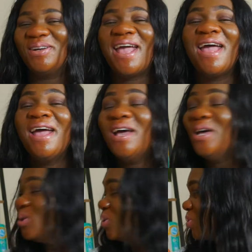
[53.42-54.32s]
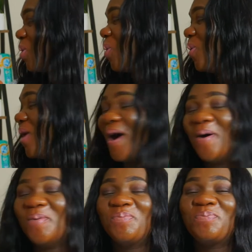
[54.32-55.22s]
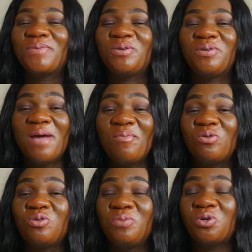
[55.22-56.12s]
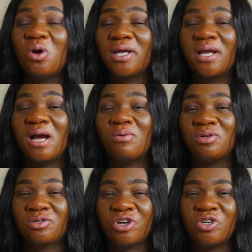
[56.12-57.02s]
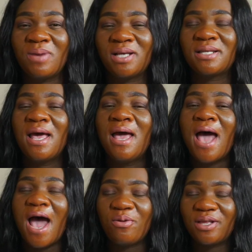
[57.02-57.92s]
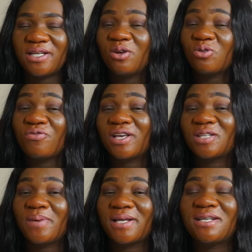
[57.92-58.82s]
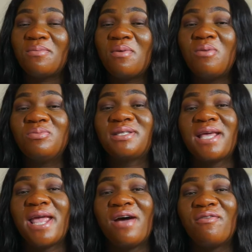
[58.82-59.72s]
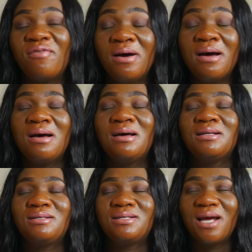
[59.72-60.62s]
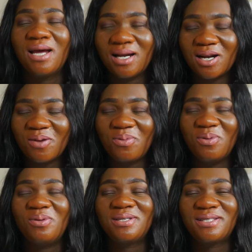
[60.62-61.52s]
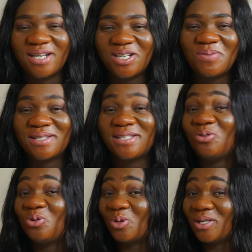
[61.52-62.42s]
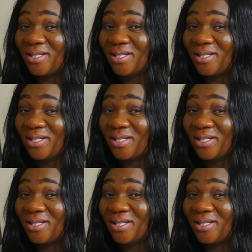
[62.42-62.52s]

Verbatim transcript: okay. So um, today I'm going to be talking about stretch marks. I know that a lot of expecting moms they have terrible stretch marks and you don't